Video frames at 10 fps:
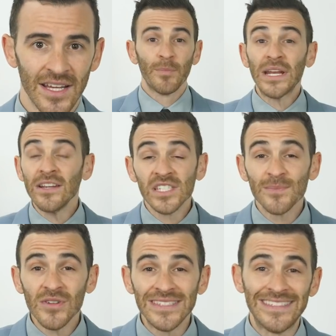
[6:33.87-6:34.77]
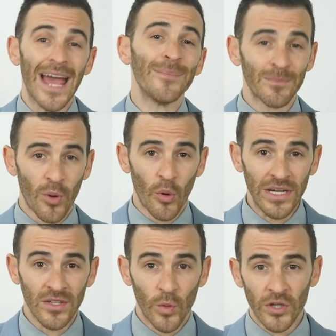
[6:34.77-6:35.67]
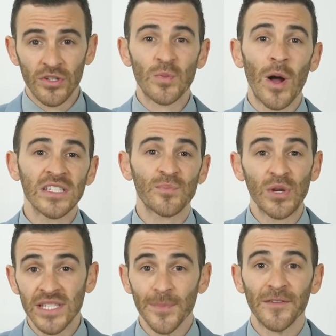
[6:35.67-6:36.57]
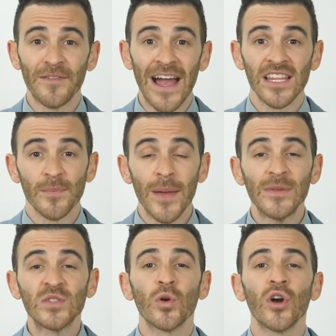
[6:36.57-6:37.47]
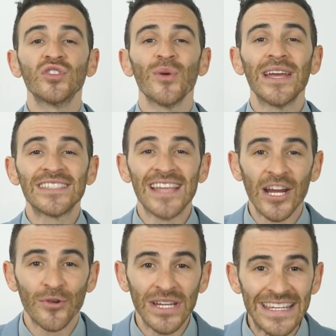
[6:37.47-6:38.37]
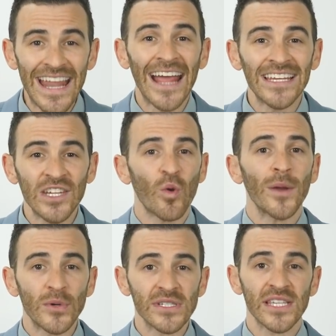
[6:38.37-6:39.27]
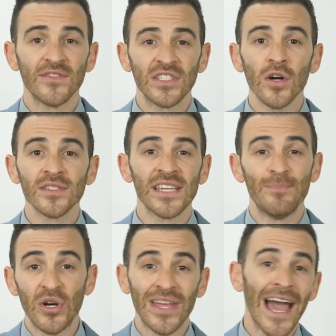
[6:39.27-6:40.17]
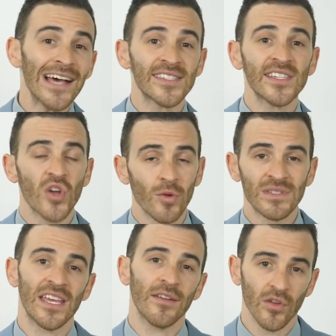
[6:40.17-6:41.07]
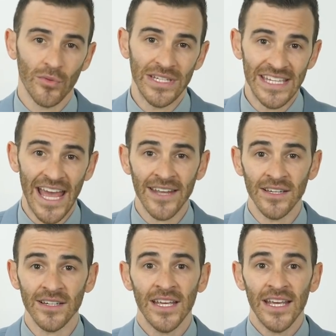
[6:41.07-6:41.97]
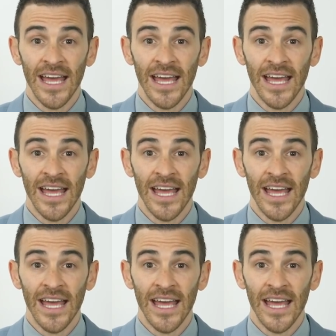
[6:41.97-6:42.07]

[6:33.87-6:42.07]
But here's the most damning point. When Chris Wallace brings up the fact that payments will go to a staggering 91% of adults in Bill Cassidy's home state of Louisiana,